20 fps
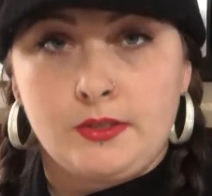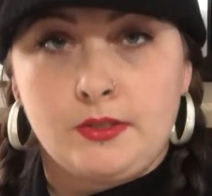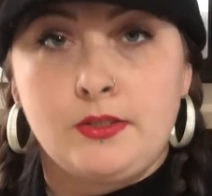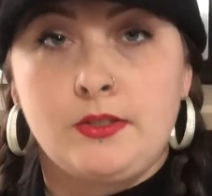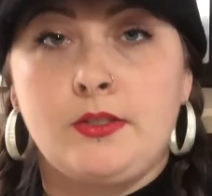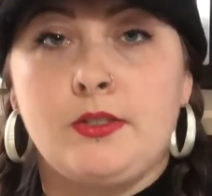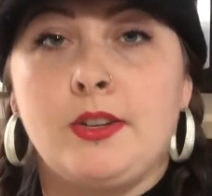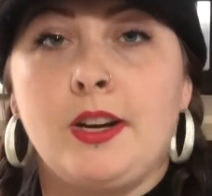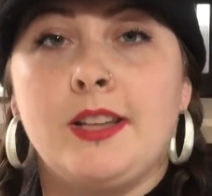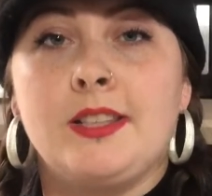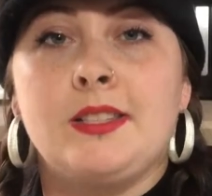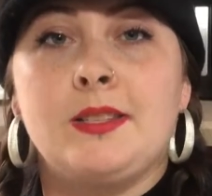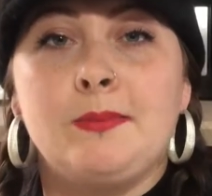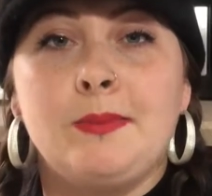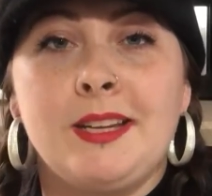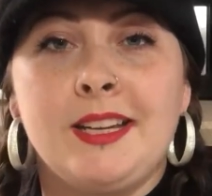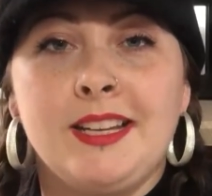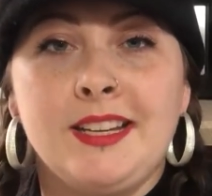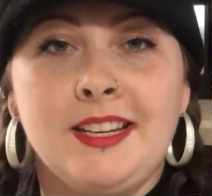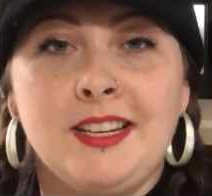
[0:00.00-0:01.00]
Trust
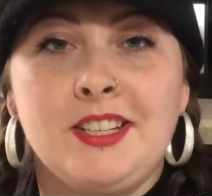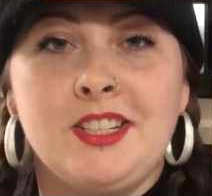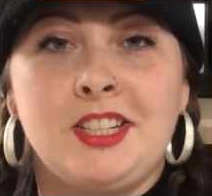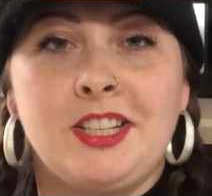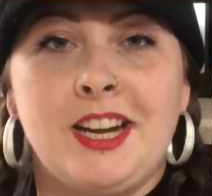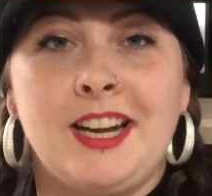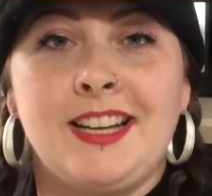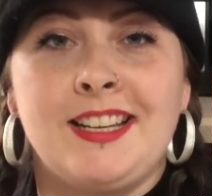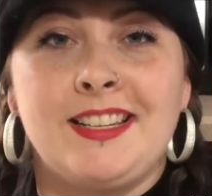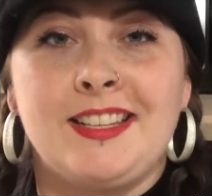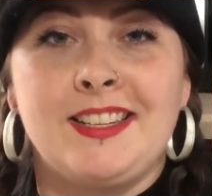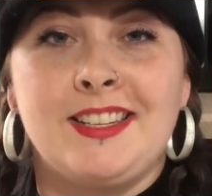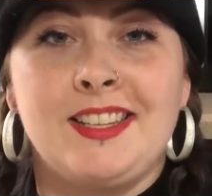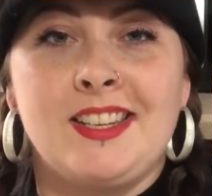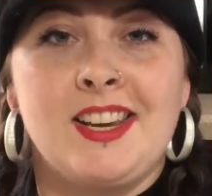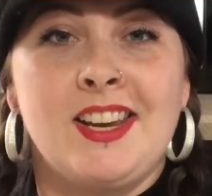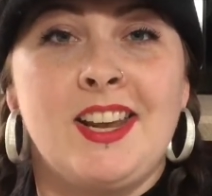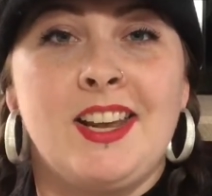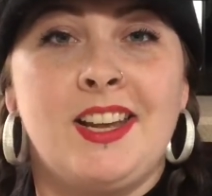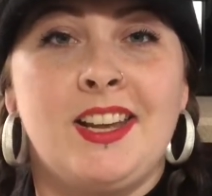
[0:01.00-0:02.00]
me,
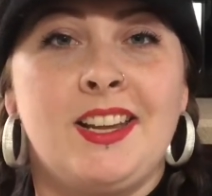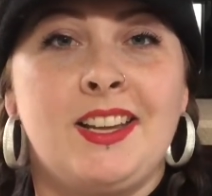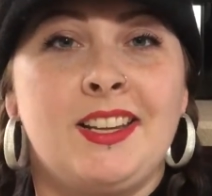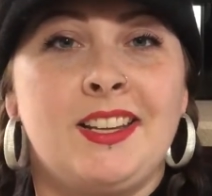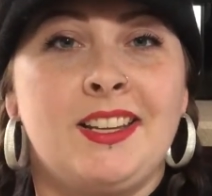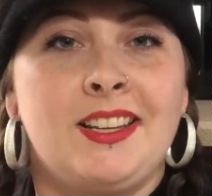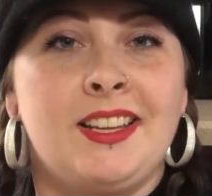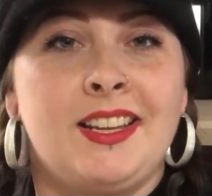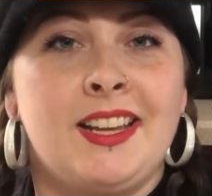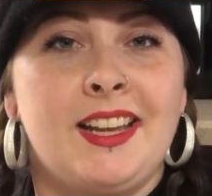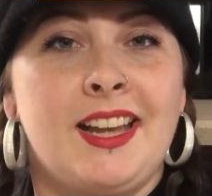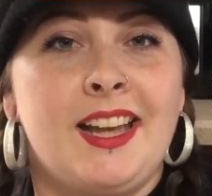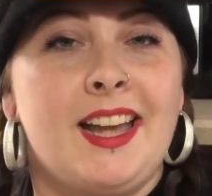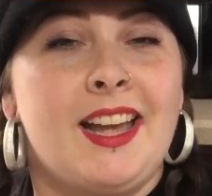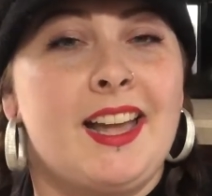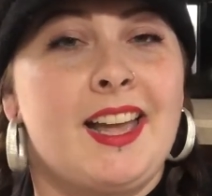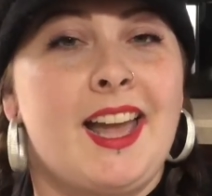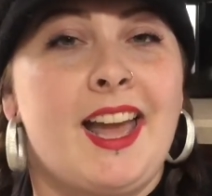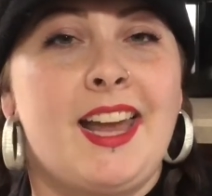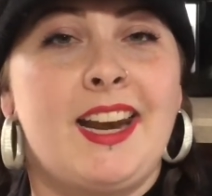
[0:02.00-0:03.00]
just
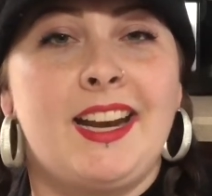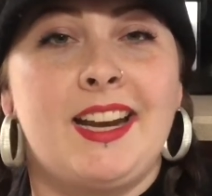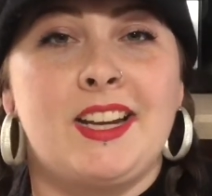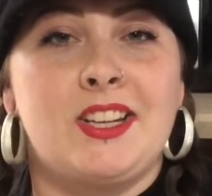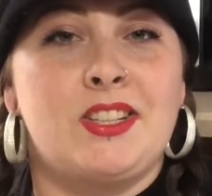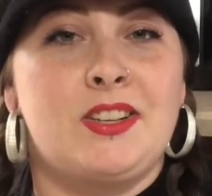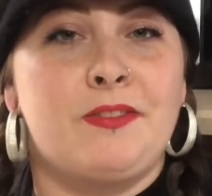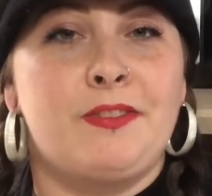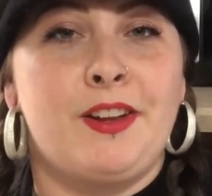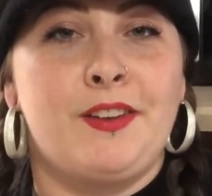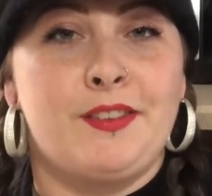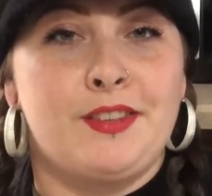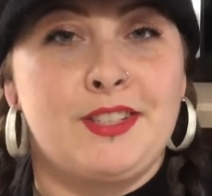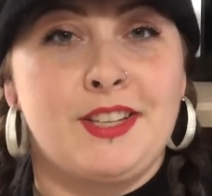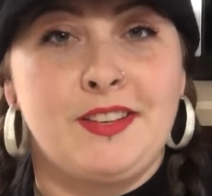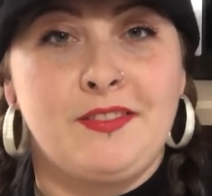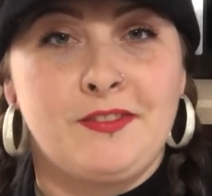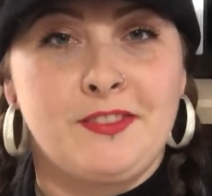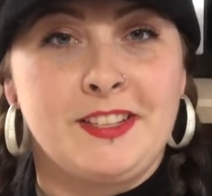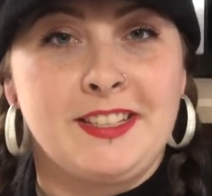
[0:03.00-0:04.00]
add an extra 5 or
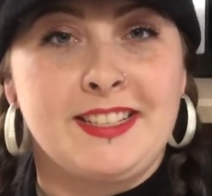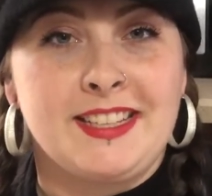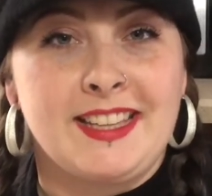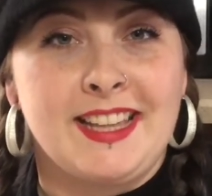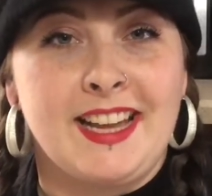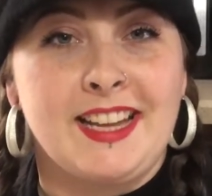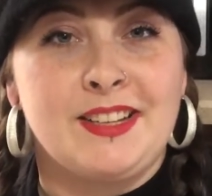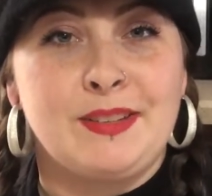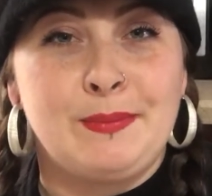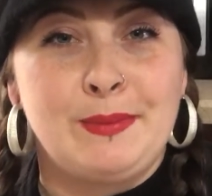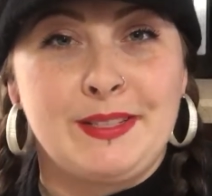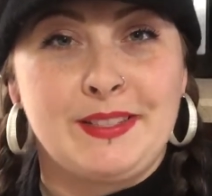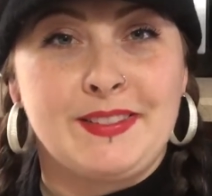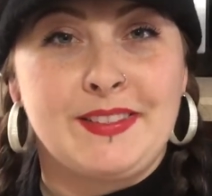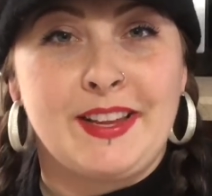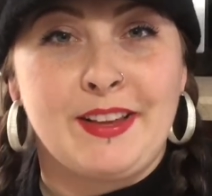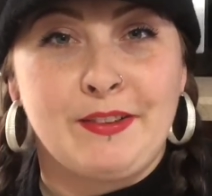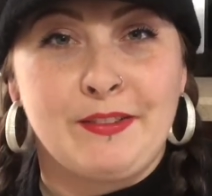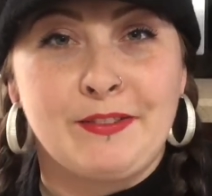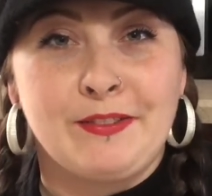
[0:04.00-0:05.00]
10 feet to that to be
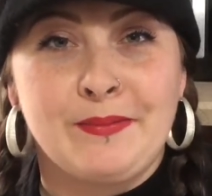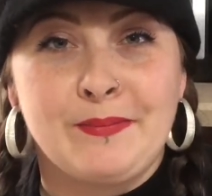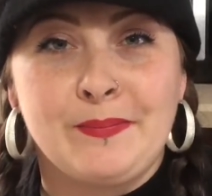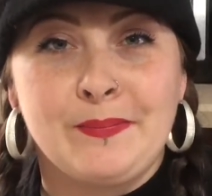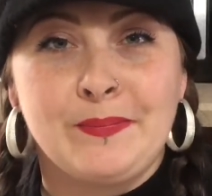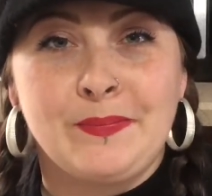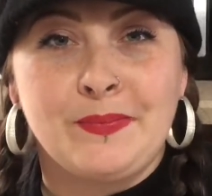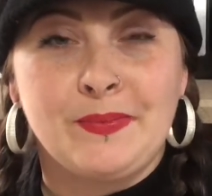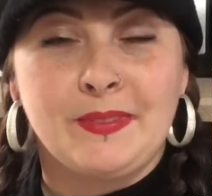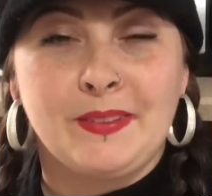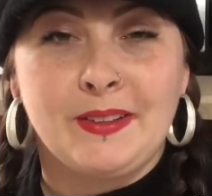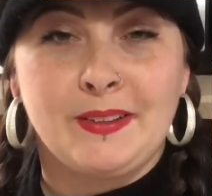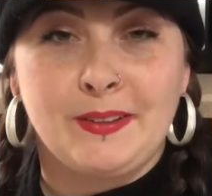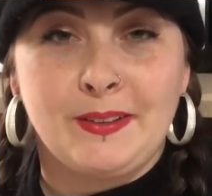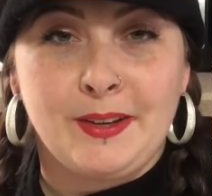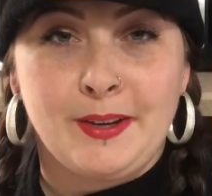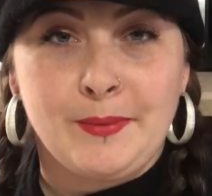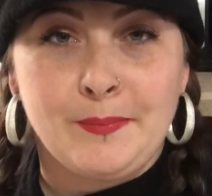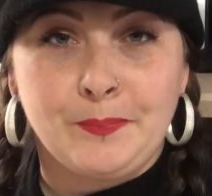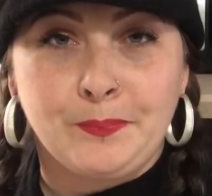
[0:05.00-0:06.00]
safe. All
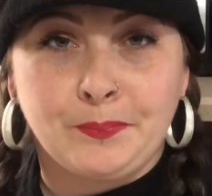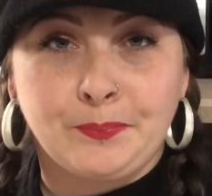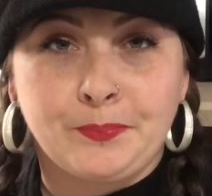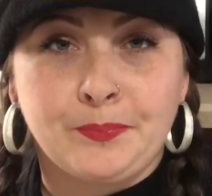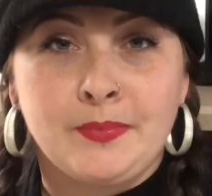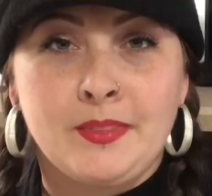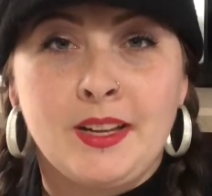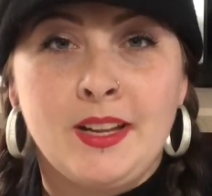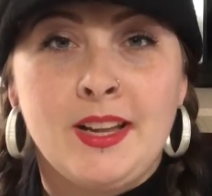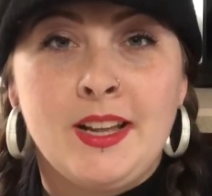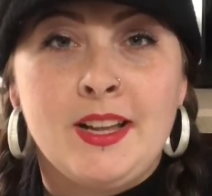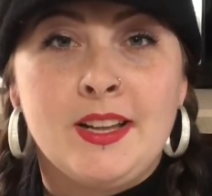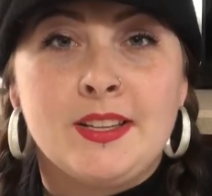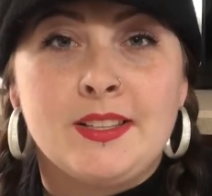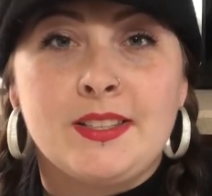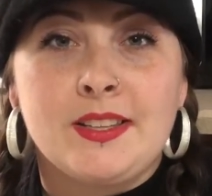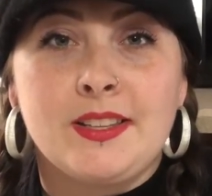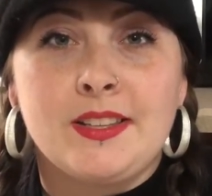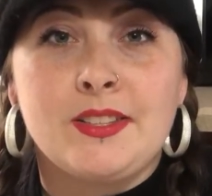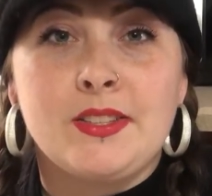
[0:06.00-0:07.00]
right.
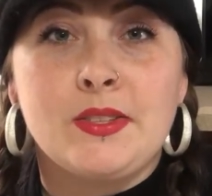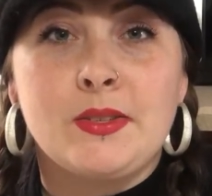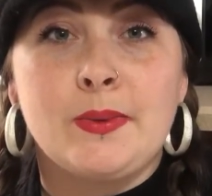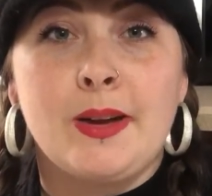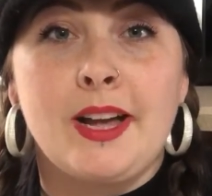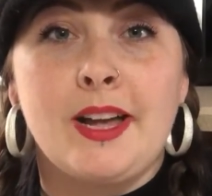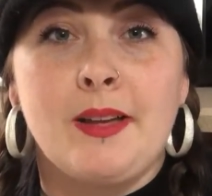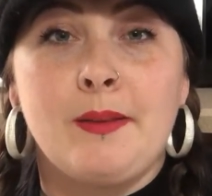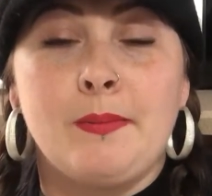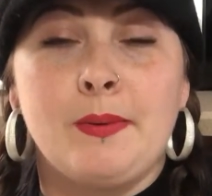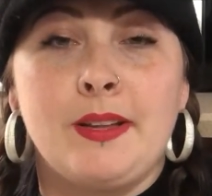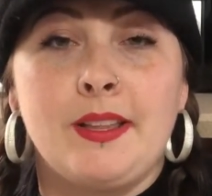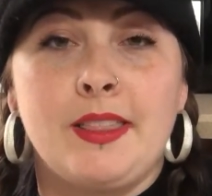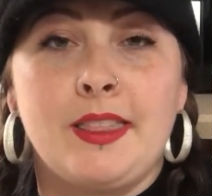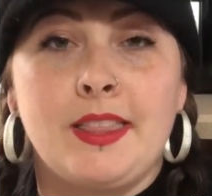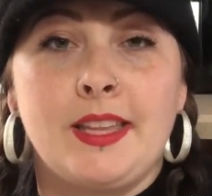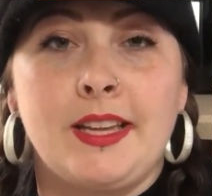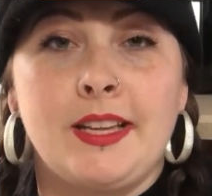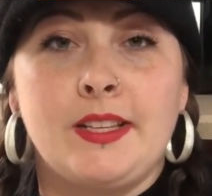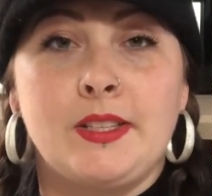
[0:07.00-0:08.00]
So this is why I put
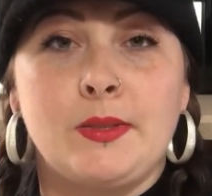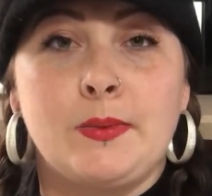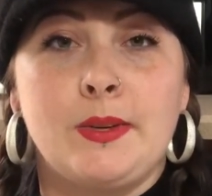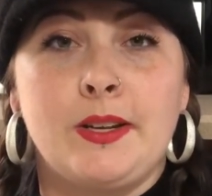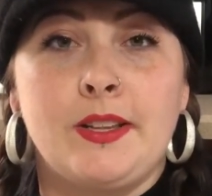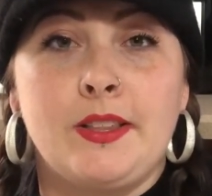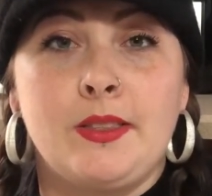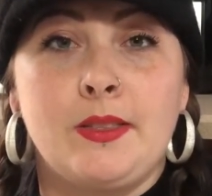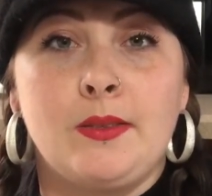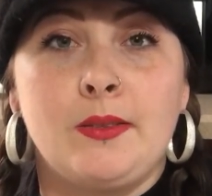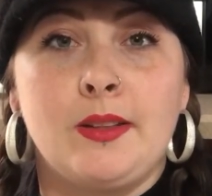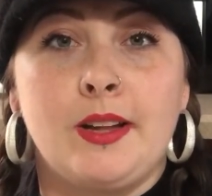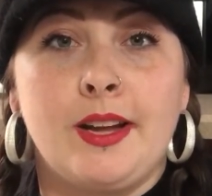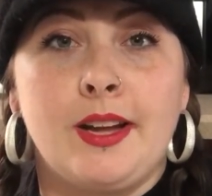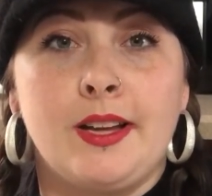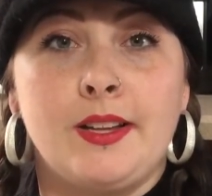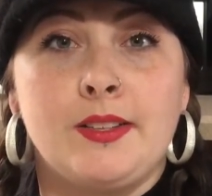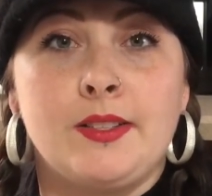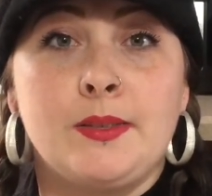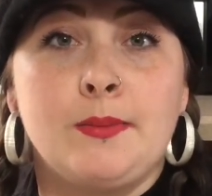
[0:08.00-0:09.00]
things with
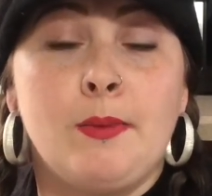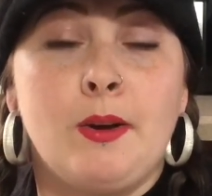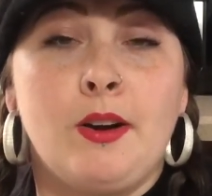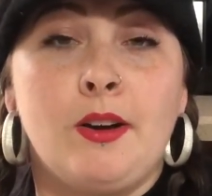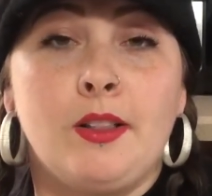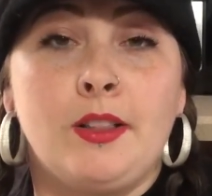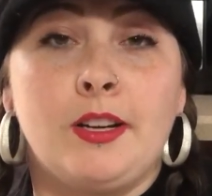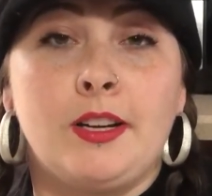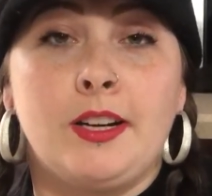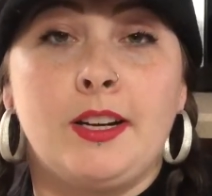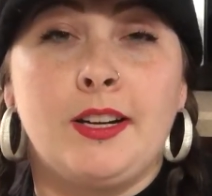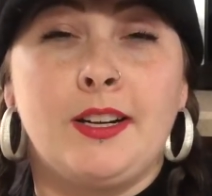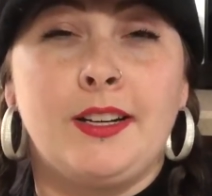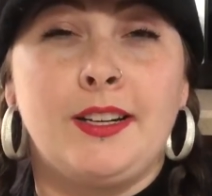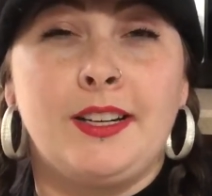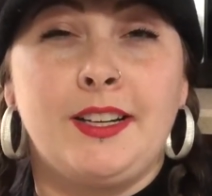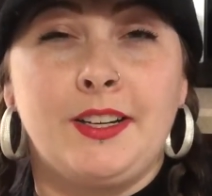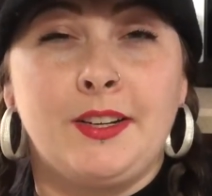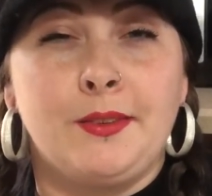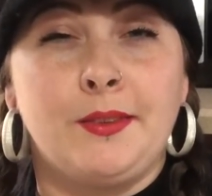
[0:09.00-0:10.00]
smaller
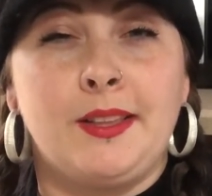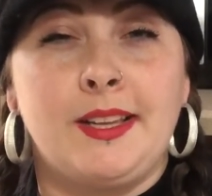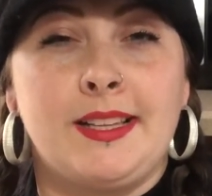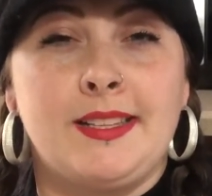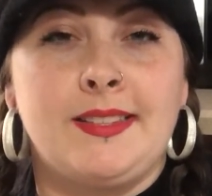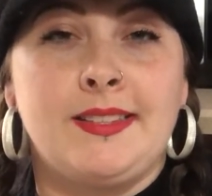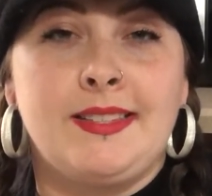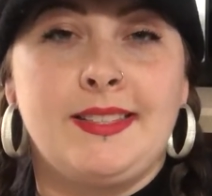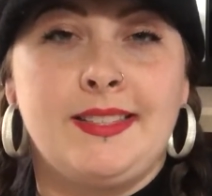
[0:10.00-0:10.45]
and, you know, less